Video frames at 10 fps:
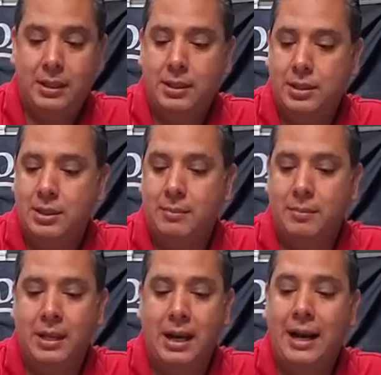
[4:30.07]
It's just
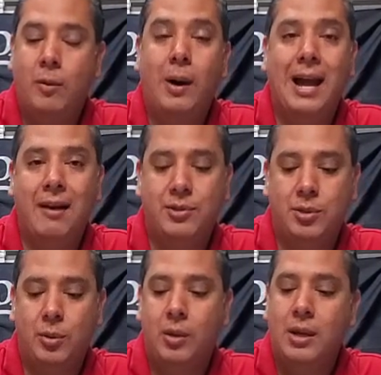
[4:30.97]
something that I don't have.
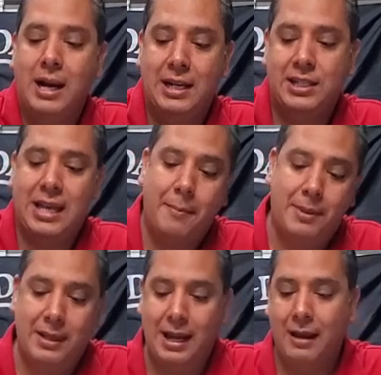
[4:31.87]
So I just
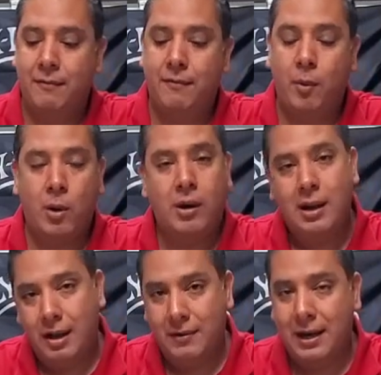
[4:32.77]
happen to have 4.
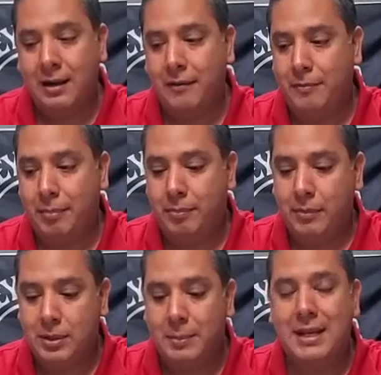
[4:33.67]
I've got enough
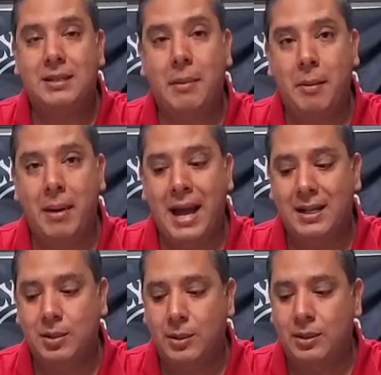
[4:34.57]
space in my
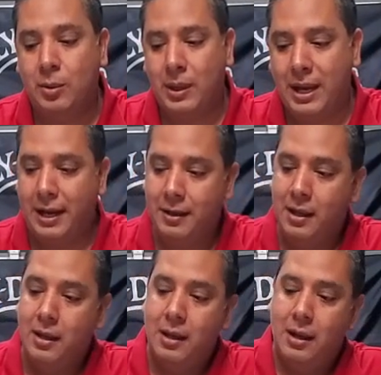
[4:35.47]
bag, so it's okay.
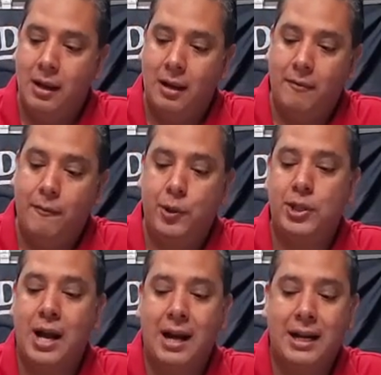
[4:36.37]
For
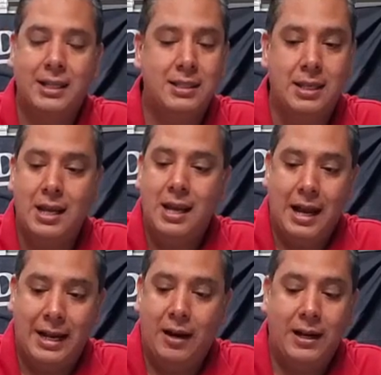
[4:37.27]
sockets,
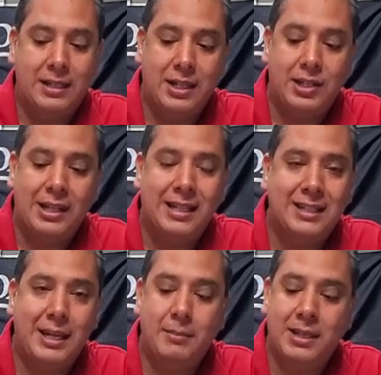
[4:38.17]
I carry essentially the
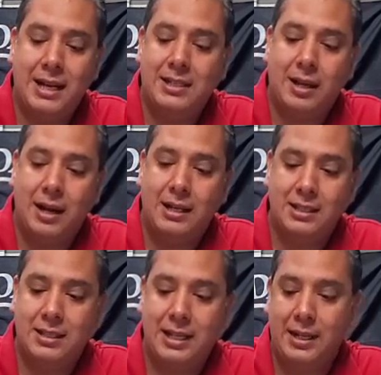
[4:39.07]
same size
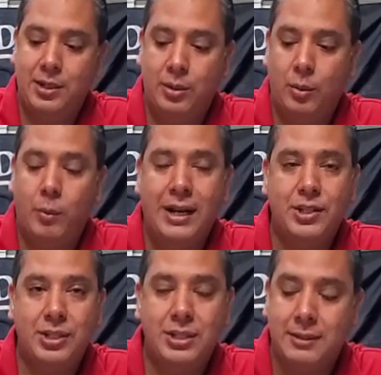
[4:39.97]
sockets as I do the
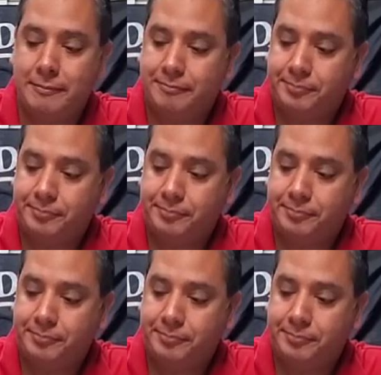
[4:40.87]
wrenches,